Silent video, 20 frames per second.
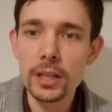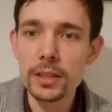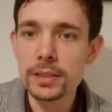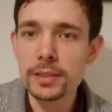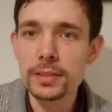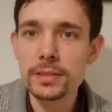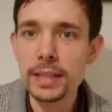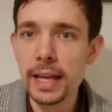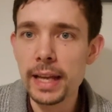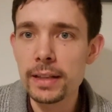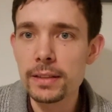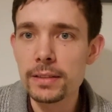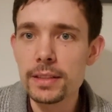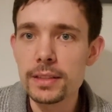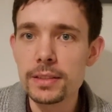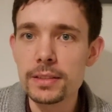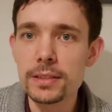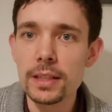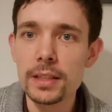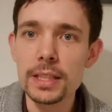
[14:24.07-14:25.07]
understand
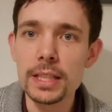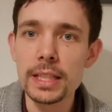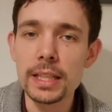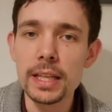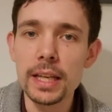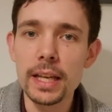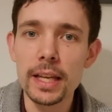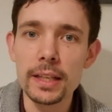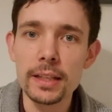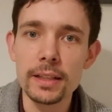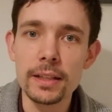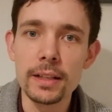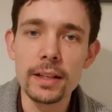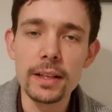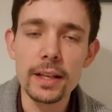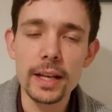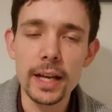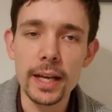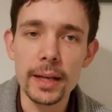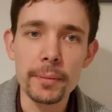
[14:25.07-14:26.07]
the study and
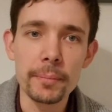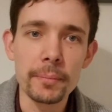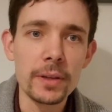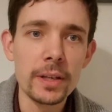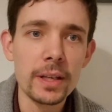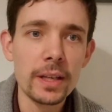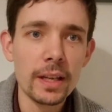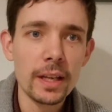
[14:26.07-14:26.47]
um,